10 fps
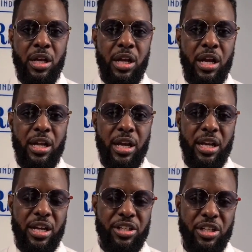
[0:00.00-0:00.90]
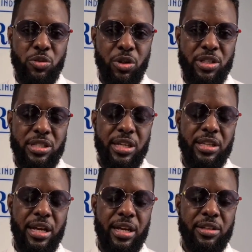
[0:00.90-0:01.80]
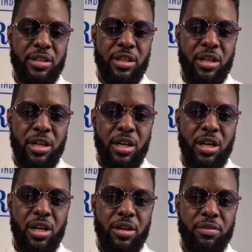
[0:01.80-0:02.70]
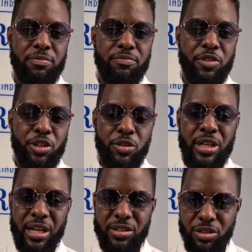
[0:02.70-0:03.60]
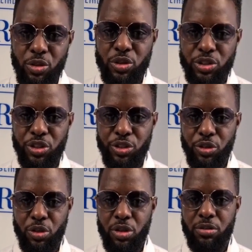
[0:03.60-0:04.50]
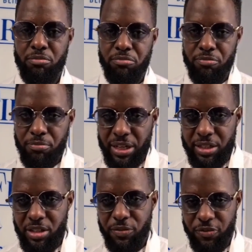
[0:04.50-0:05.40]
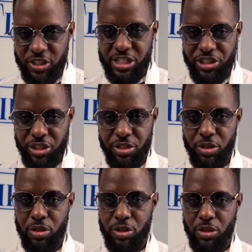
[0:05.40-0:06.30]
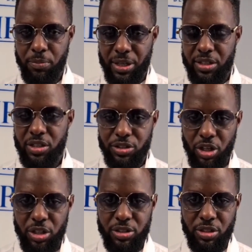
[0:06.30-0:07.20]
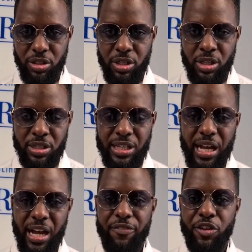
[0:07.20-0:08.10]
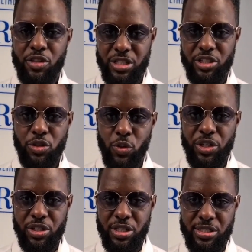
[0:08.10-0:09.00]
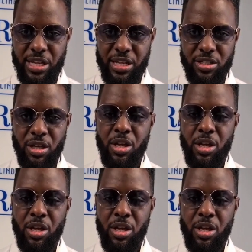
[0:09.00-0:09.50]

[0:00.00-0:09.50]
And, and, I just want to say that uh, you can go to your medical physician, your, your medical doctor, to have your situation assessed